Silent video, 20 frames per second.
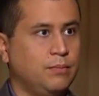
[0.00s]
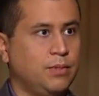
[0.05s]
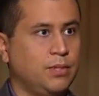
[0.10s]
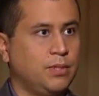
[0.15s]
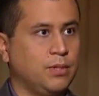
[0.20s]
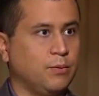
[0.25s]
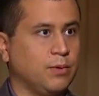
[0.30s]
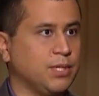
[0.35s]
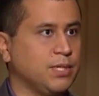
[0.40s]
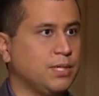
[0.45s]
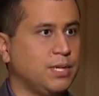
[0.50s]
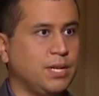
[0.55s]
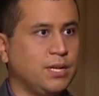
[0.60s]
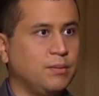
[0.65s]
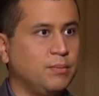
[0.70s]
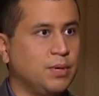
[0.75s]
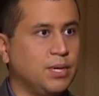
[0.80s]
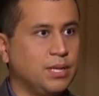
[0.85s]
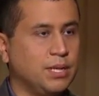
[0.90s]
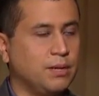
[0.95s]
there wasn't
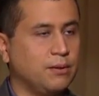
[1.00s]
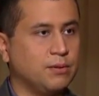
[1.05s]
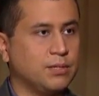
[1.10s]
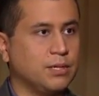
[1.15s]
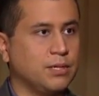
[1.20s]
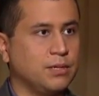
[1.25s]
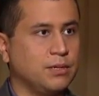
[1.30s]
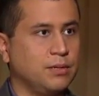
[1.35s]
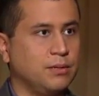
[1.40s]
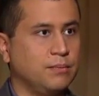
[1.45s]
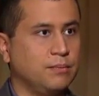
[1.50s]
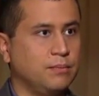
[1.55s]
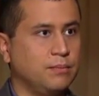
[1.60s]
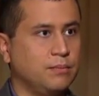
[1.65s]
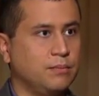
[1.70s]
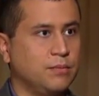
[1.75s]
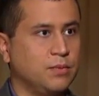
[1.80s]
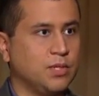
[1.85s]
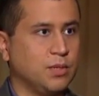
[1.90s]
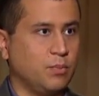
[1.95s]
anybody that was going to
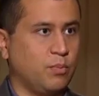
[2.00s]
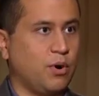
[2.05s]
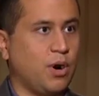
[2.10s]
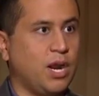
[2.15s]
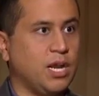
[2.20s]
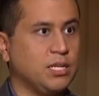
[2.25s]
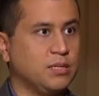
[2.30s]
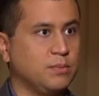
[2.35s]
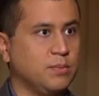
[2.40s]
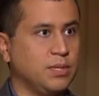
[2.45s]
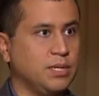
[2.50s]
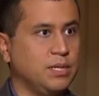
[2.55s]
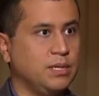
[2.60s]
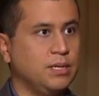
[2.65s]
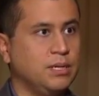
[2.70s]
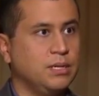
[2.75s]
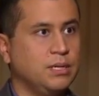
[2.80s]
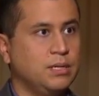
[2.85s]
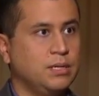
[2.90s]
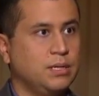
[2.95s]
surprise me,
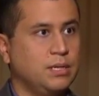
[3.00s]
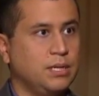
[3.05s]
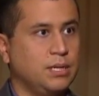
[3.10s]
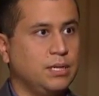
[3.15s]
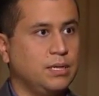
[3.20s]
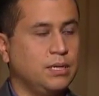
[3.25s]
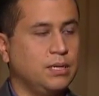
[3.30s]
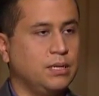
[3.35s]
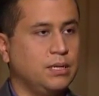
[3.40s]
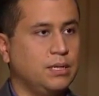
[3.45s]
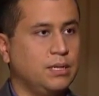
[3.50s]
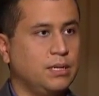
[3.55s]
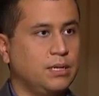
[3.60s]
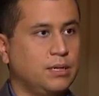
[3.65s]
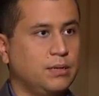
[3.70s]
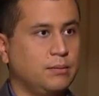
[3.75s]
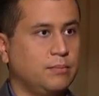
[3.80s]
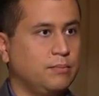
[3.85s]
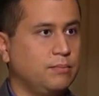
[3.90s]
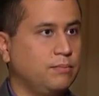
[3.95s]
and
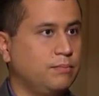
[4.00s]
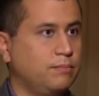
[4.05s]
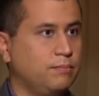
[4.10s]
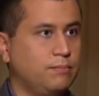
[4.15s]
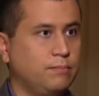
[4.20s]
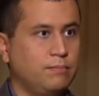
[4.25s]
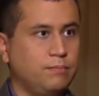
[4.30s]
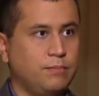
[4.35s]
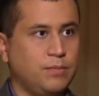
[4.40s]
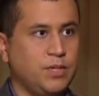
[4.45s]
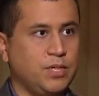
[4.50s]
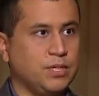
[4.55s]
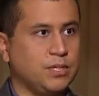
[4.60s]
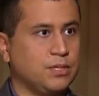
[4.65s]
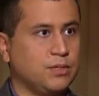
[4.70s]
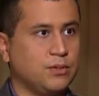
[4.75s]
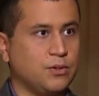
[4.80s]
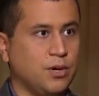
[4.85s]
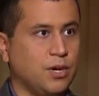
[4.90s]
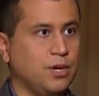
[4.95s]

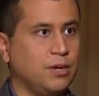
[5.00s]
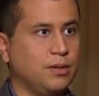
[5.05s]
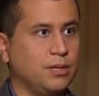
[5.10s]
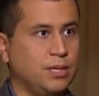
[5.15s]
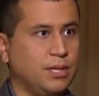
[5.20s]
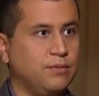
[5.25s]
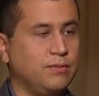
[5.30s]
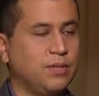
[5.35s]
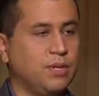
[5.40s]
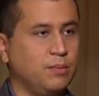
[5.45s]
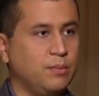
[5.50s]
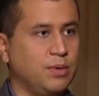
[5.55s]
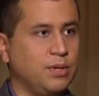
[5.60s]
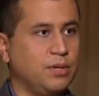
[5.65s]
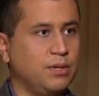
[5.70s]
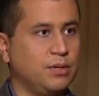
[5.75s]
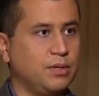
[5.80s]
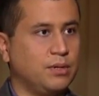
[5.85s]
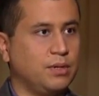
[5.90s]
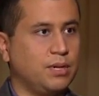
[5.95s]
just trying to give them
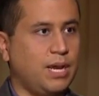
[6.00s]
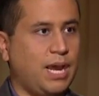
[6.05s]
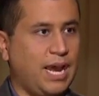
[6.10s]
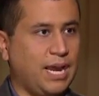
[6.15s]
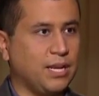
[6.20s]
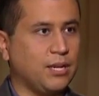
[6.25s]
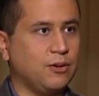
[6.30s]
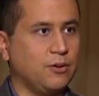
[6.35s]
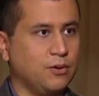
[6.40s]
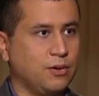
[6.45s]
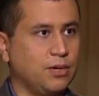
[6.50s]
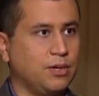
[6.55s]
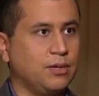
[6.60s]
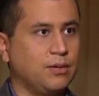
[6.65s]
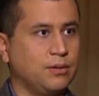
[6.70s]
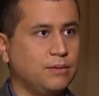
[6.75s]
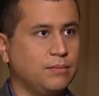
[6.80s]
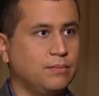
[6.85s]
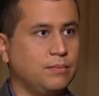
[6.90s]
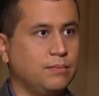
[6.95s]
an accurate
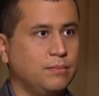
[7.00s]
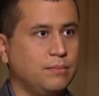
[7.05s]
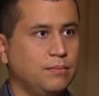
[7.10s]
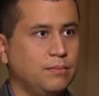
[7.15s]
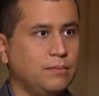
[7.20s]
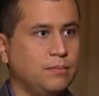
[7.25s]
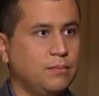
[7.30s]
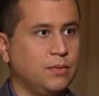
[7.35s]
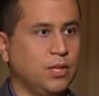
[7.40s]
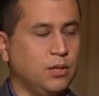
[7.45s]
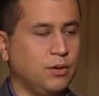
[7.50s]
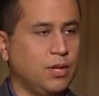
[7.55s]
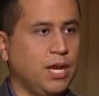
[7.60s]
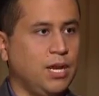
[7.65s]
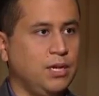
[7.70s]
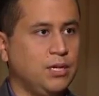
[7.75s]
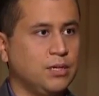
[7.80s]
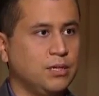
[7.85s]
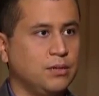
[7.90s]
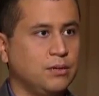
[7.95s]

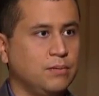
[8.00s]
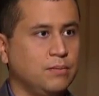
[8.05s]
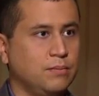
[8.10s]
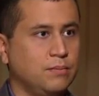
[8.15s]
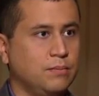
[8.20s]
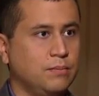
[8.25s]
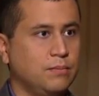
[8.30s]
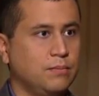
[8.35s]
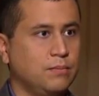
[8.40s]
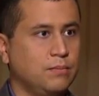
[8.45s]
location. Because